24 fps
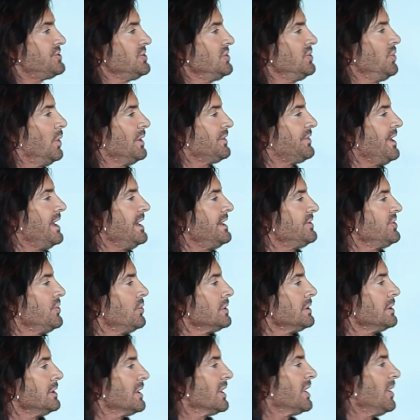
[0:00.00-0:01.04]
do what they do a
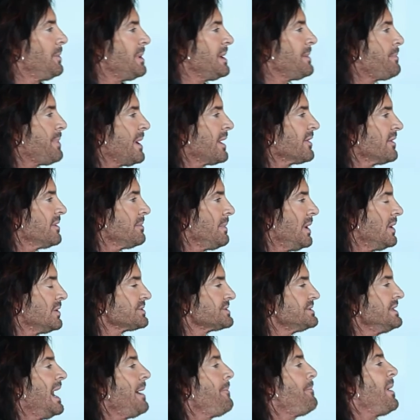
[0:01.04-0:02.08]
little bit better than
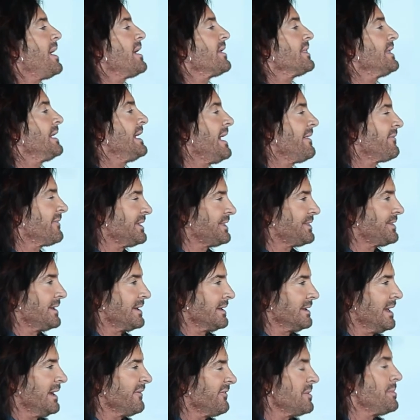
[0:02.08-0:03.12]
most. Not better than
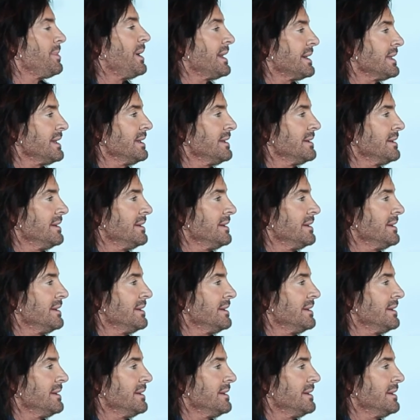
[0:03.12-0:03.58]
everybody.